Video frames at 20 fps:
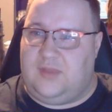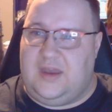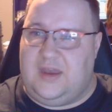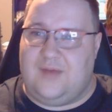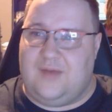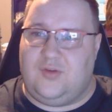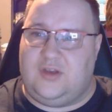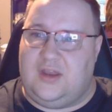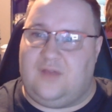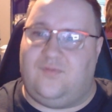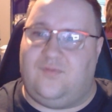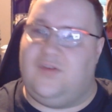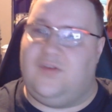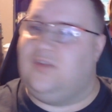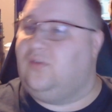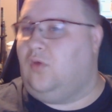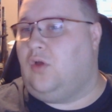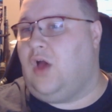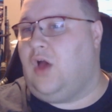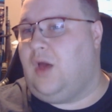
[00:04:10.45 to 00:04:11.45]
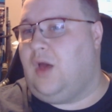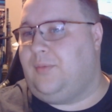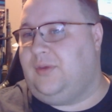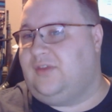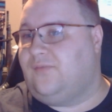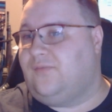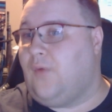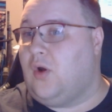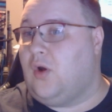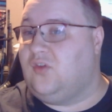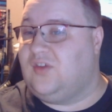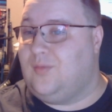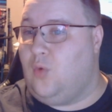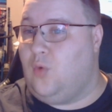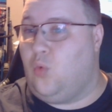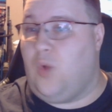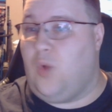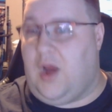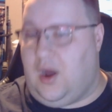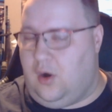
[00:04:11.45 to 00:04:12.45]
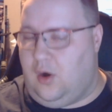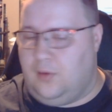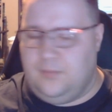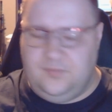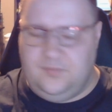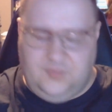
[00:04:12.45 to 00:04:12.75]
They never did a physical copy, as far as I'm aware.